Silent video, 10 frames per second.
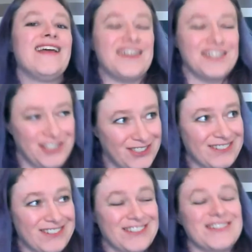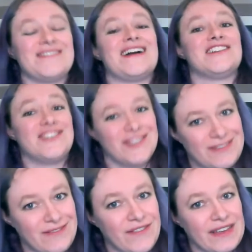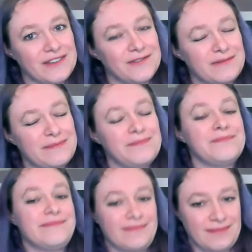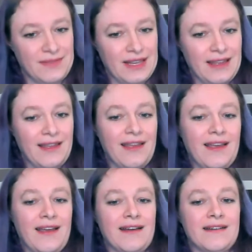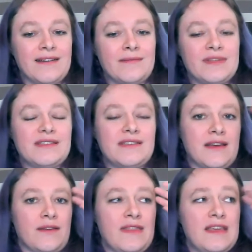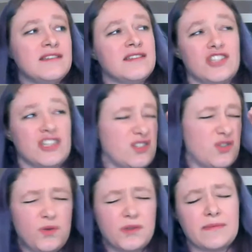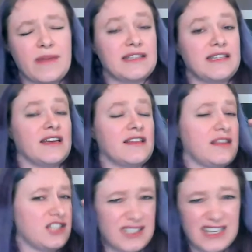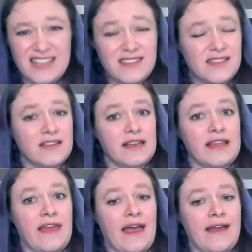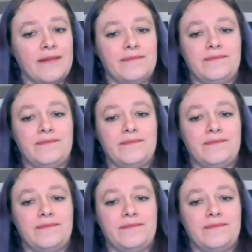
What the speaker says: I shouldn't do, I shouldn't feel. So these are just automatic, they're just instantly there.